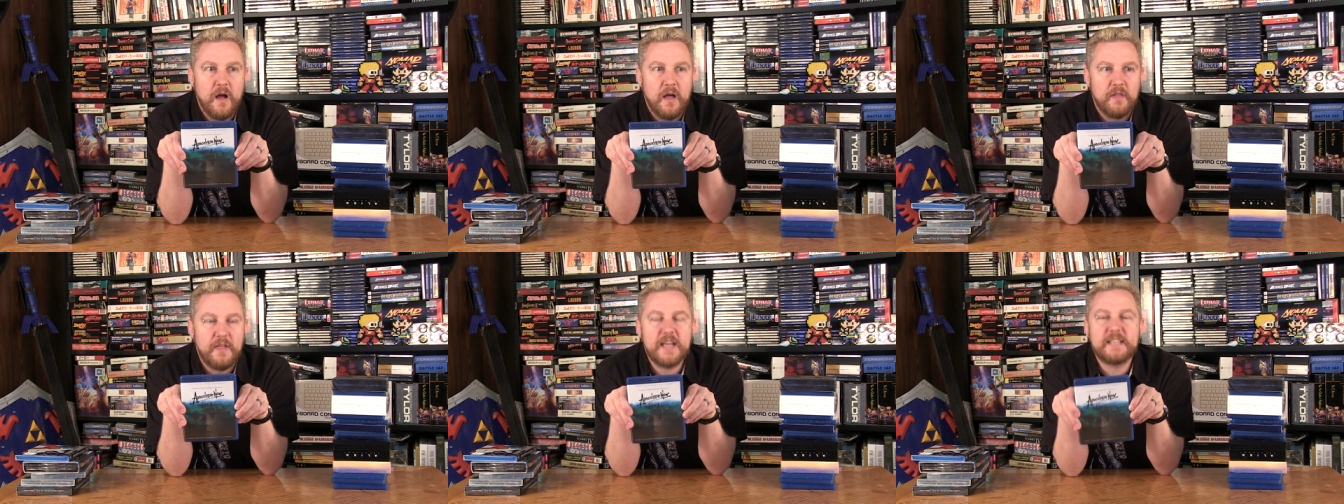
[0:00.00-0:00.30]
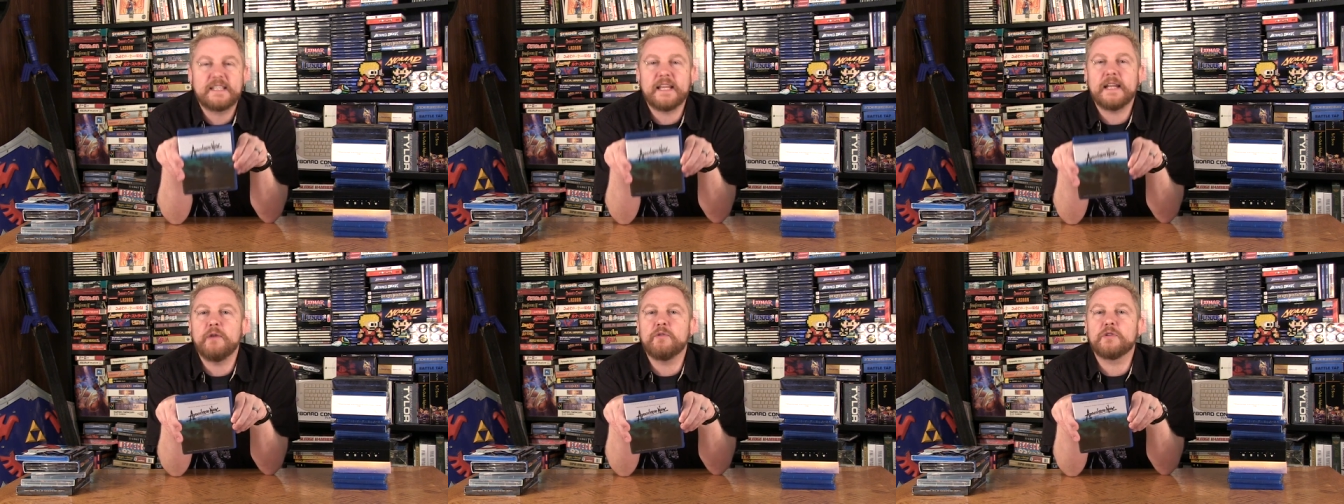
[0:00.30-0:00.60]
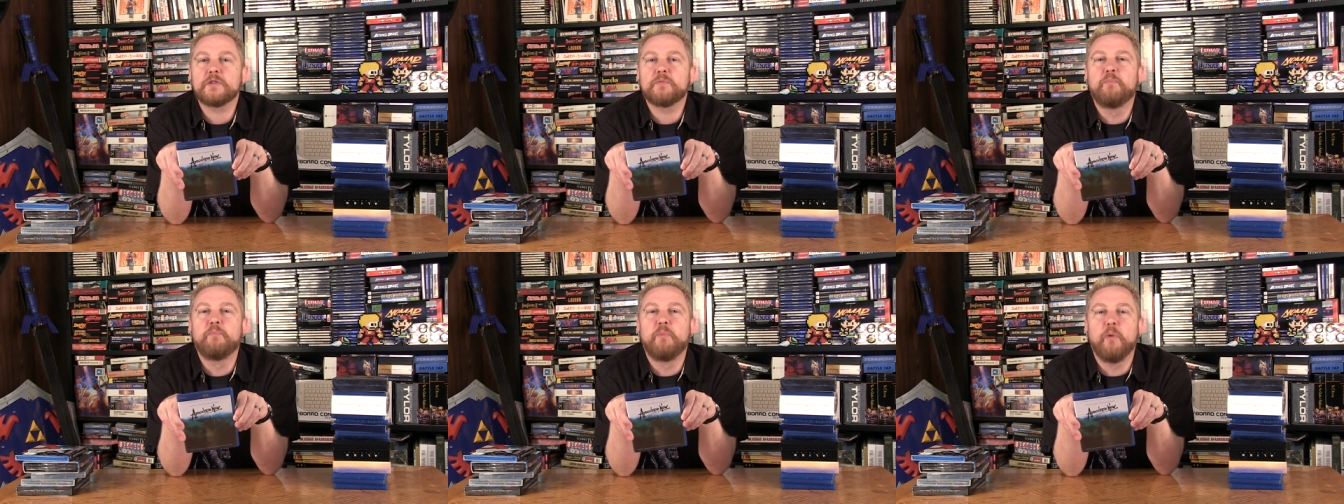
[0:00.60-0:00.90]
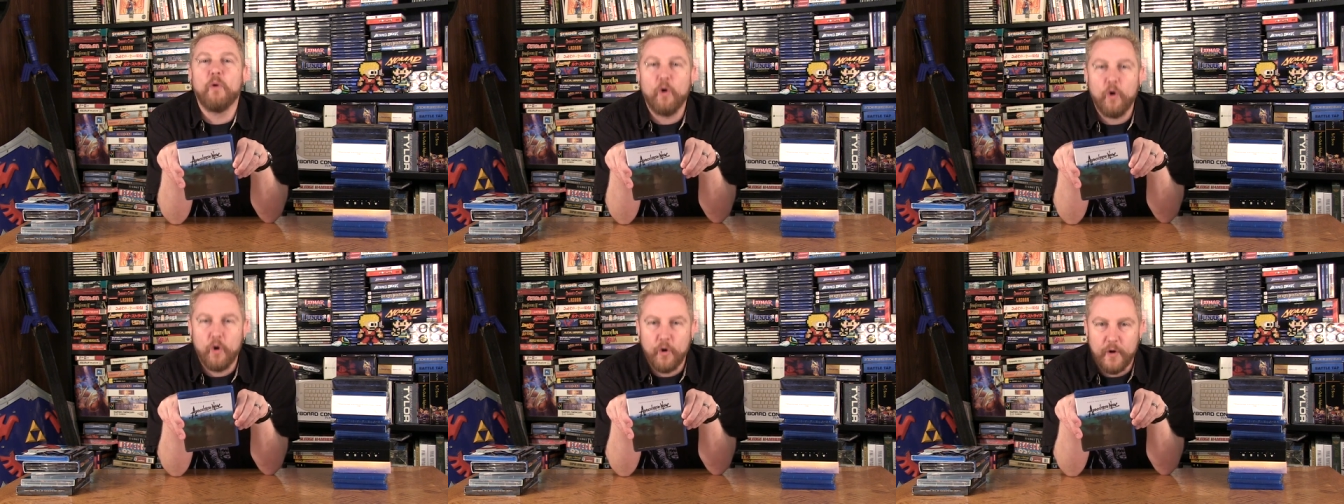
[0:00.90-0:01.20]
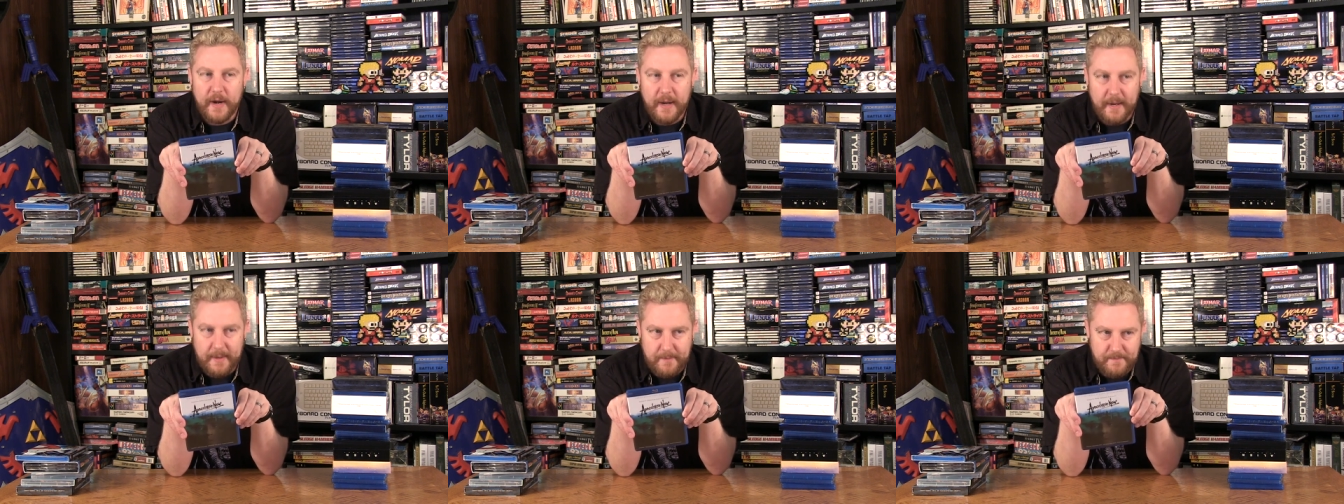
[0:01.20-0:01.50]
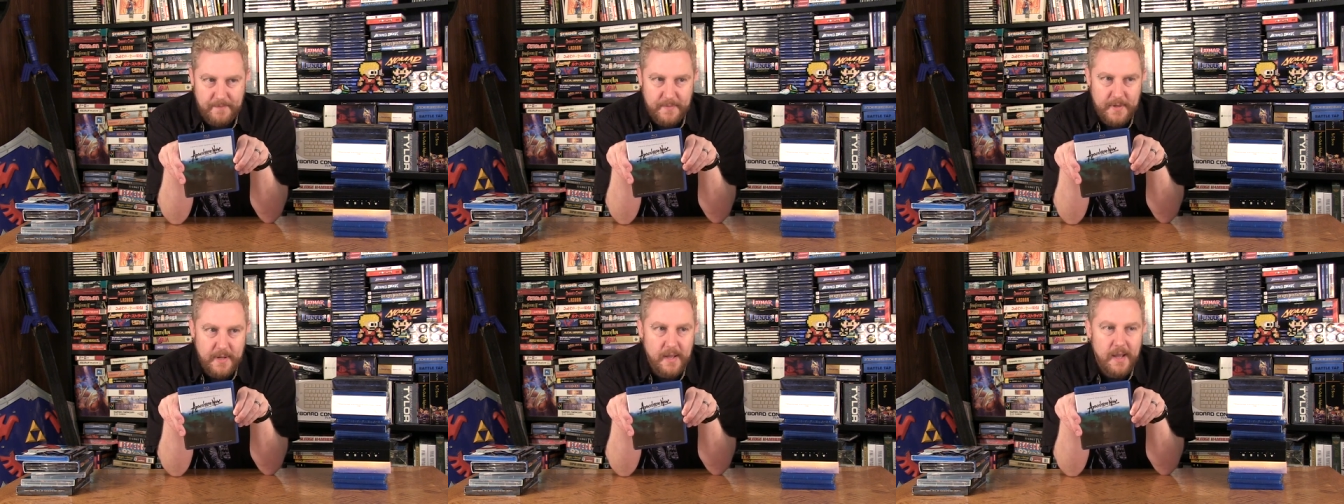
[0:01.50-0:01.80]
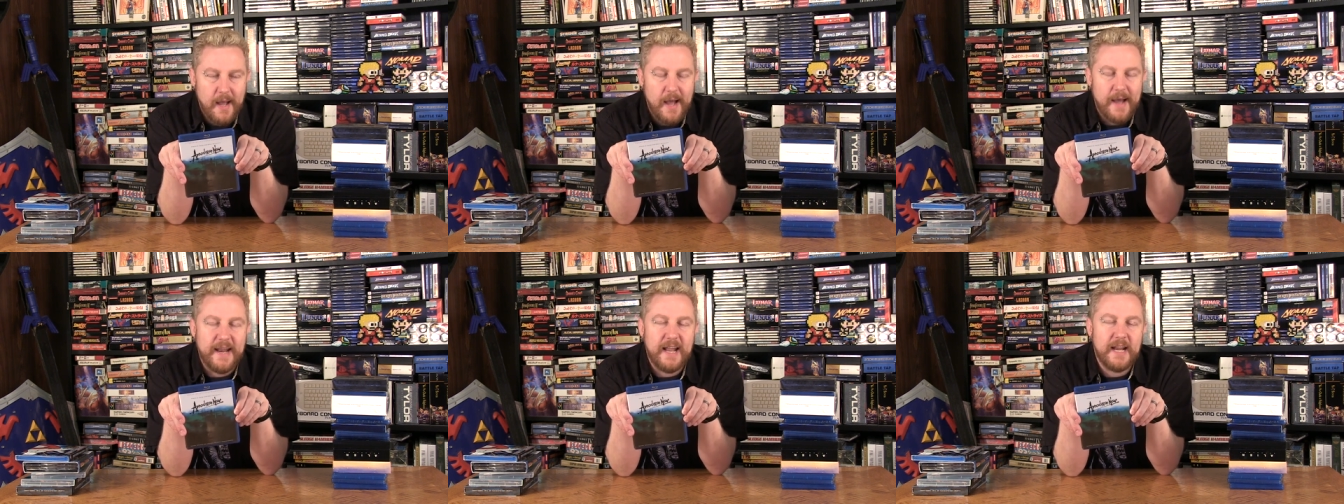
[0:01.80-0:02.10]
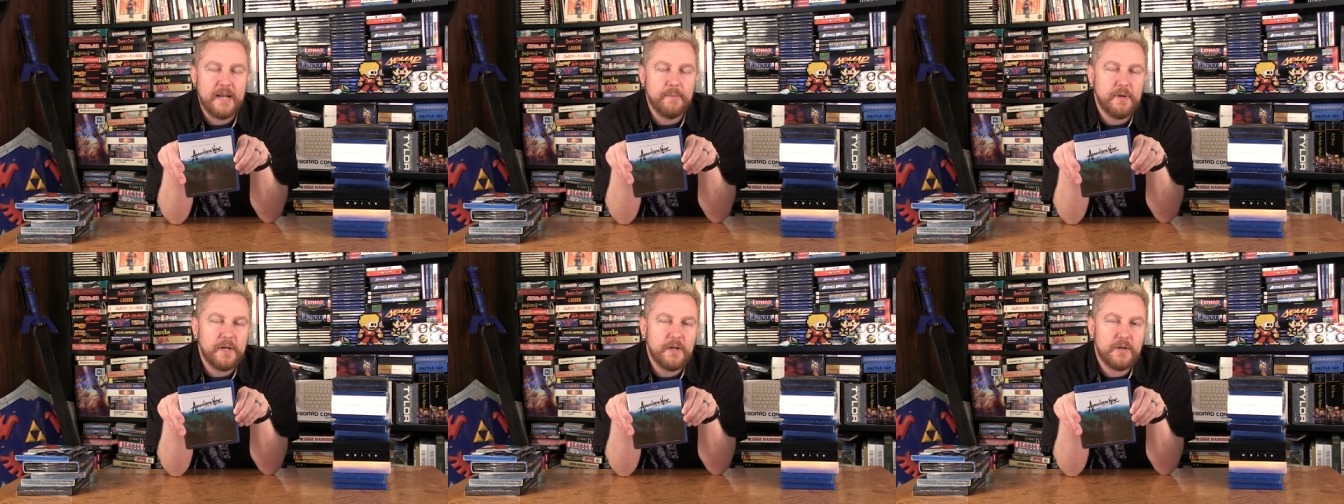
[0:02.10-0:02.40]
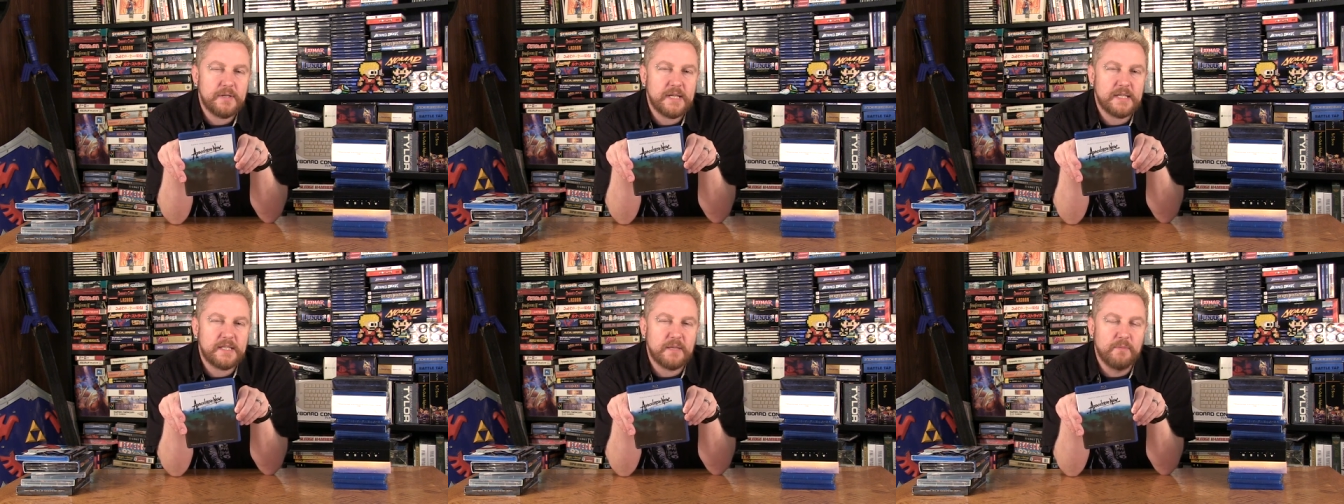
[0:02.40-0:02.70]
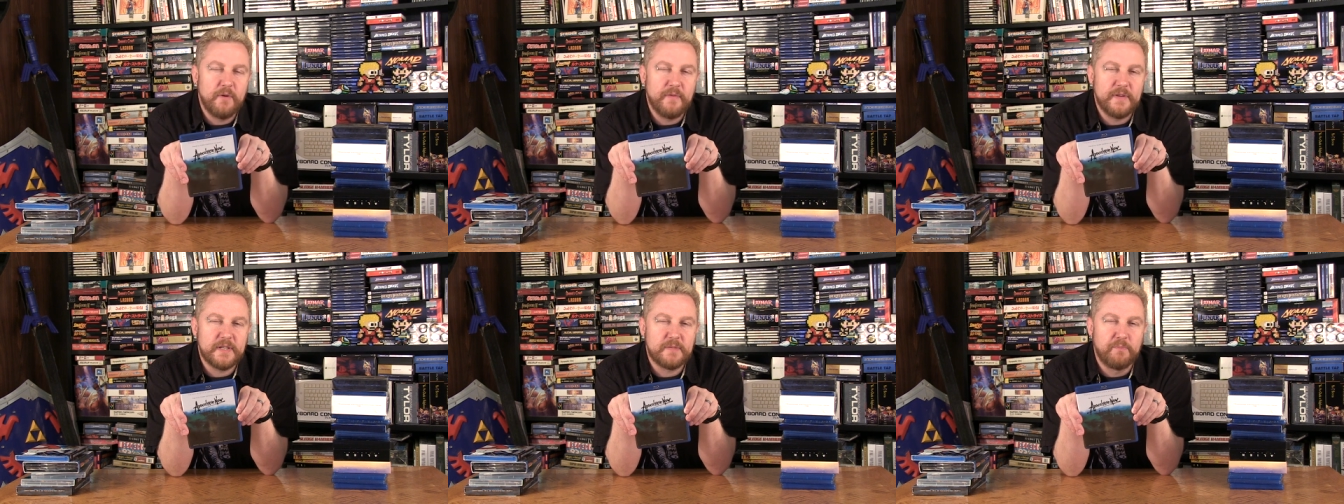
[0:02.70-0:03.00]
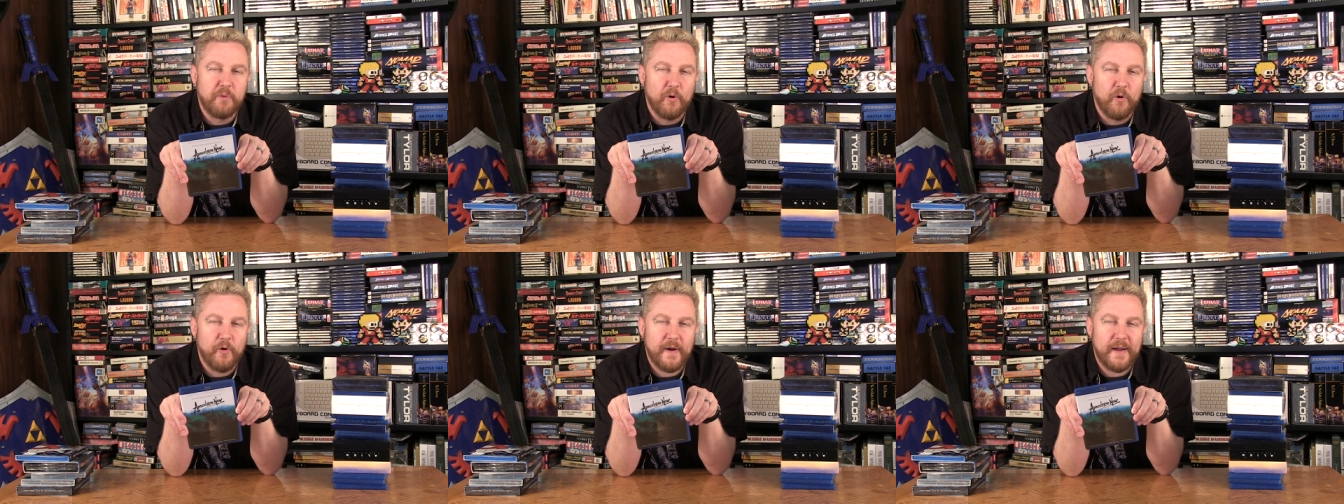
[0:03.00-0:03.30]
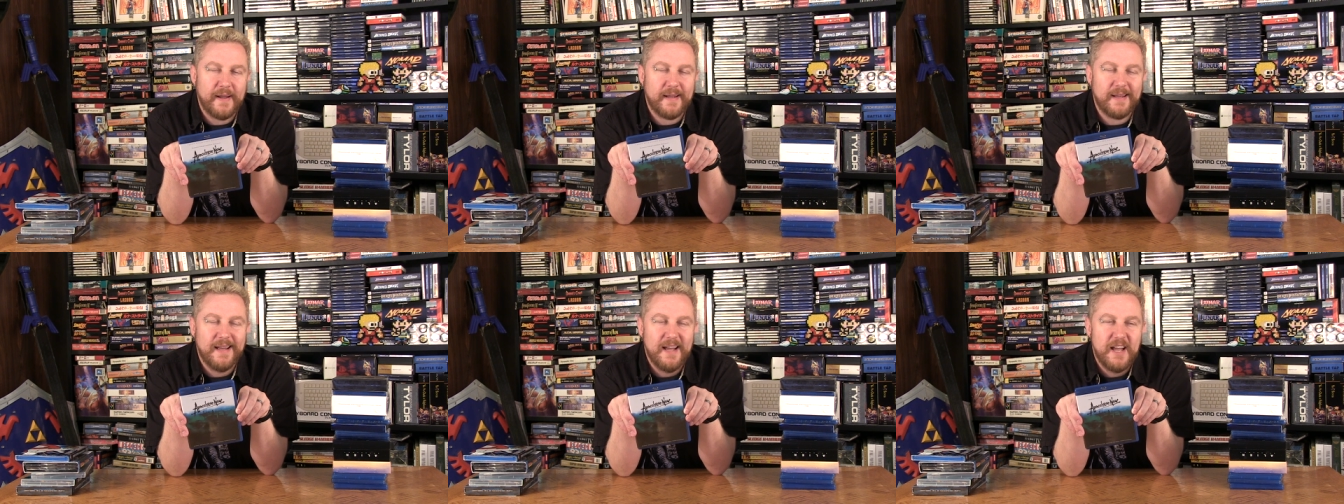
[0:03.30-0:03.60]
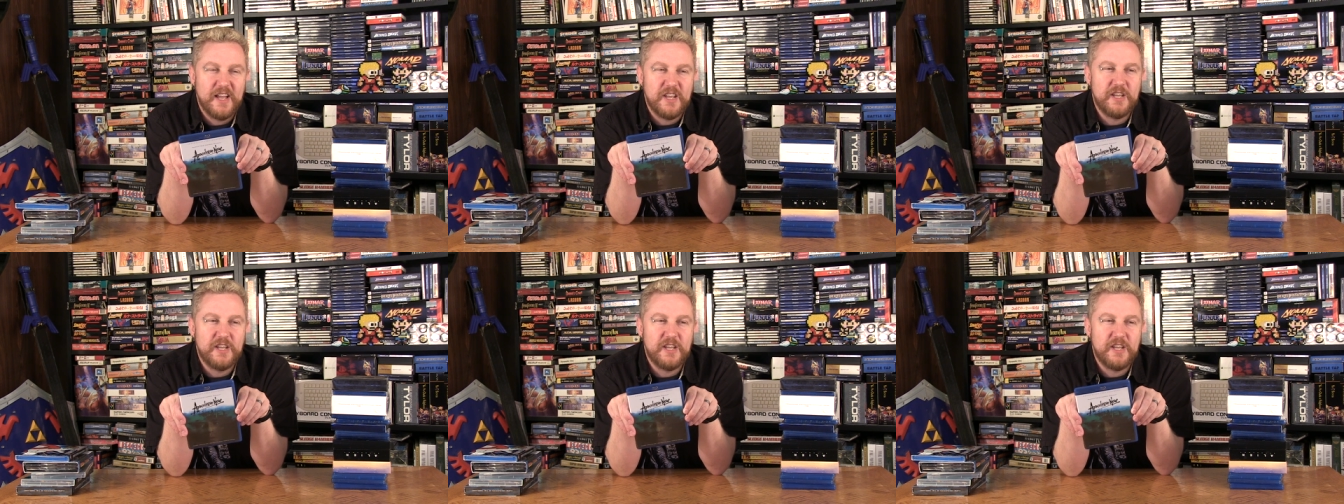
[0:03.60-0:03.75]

They said it was boring. And anybody who says the movie's boring,